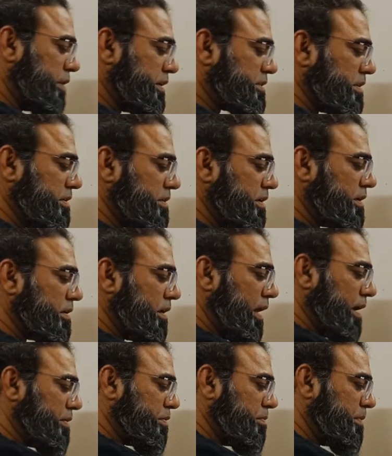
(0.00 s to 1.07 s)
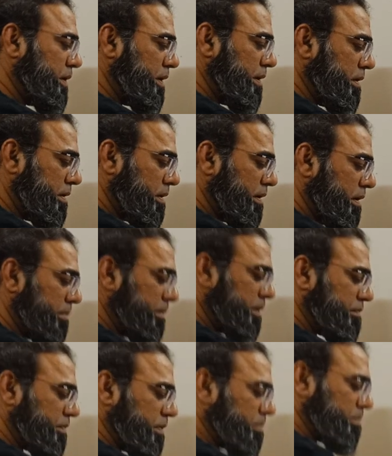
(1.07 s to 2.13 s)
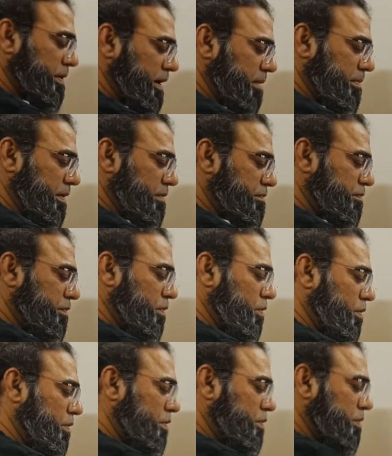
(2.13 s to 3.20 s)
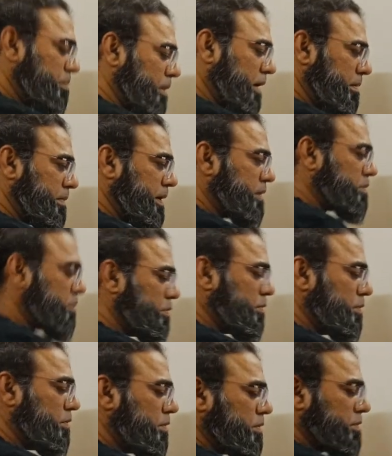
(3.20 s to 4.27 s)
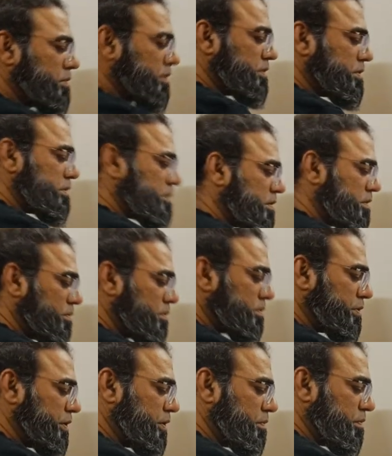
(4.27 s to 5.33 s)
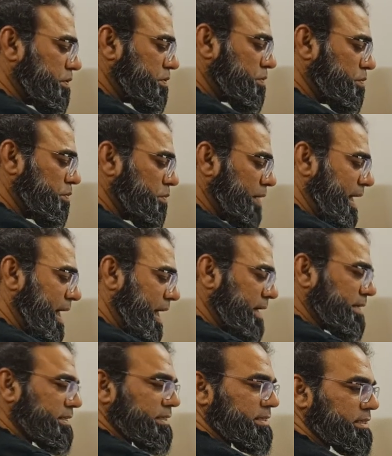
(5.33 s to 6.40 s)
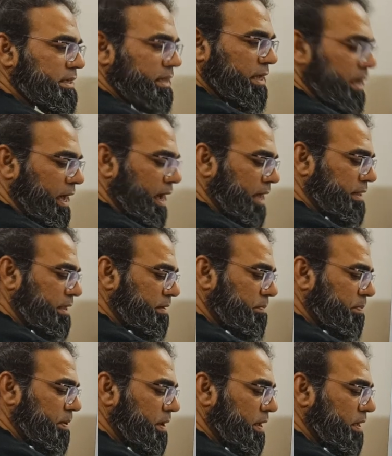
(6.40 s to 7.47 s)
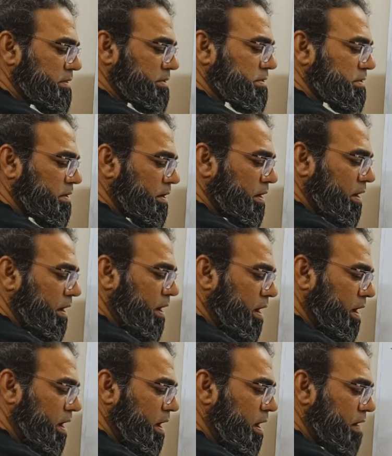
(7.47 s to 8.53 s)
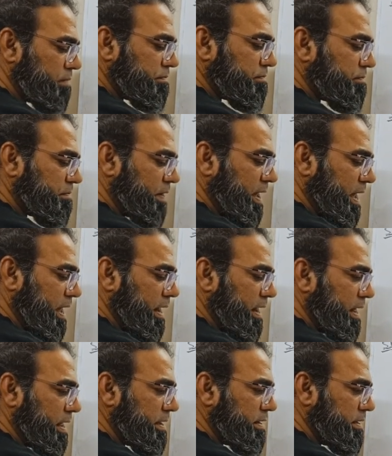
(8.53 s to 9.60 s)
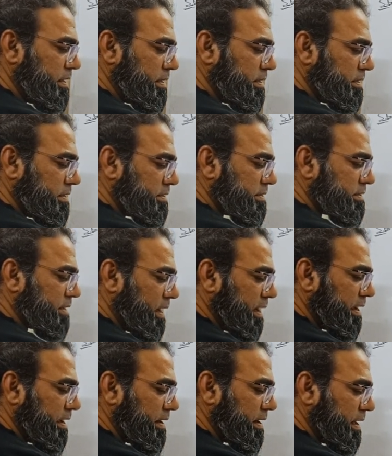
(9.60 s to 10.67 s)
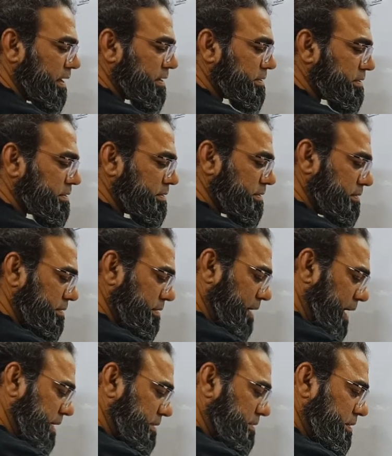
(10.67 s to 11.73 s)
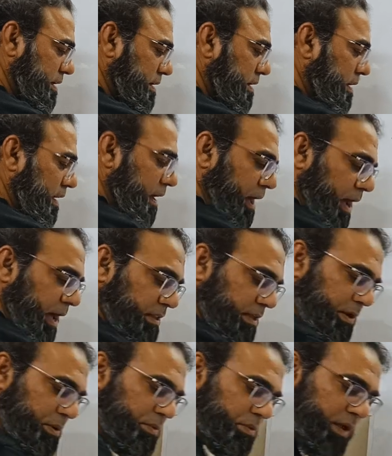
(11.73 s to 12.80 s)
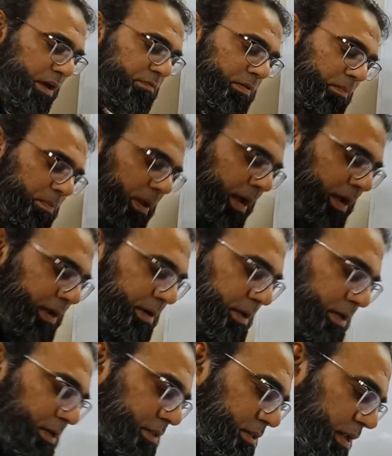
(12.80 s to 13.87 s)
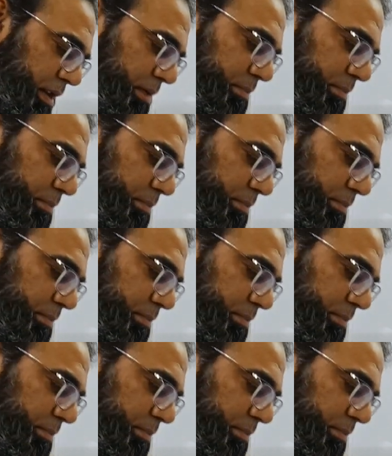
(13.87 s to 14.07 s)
so its integral had to be limit from pi by 4 to pi by 2 this is under 3 over 2 x and then plus half ln sine x that's it and then you could have applied the